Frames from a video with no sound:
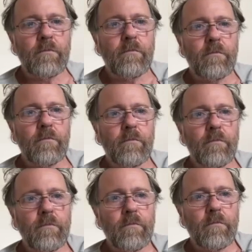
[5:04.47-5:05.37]

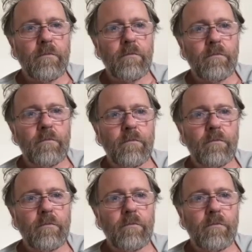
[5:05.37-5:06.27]

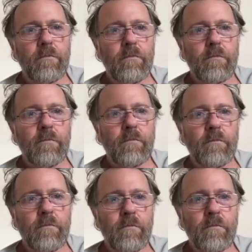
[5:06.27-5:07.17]

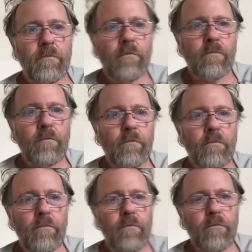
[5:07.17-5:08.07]

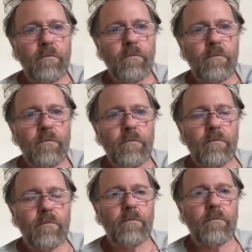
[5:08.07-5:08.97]

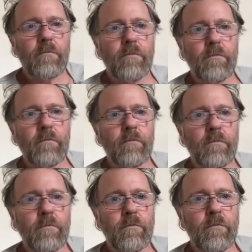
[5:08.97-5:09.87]

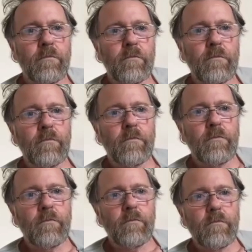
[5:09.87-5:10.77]

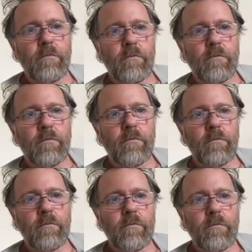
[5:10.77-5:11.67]

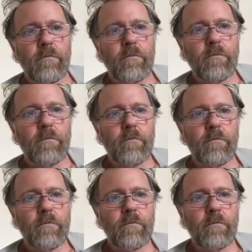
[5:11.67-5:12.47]
This person isn't speaking.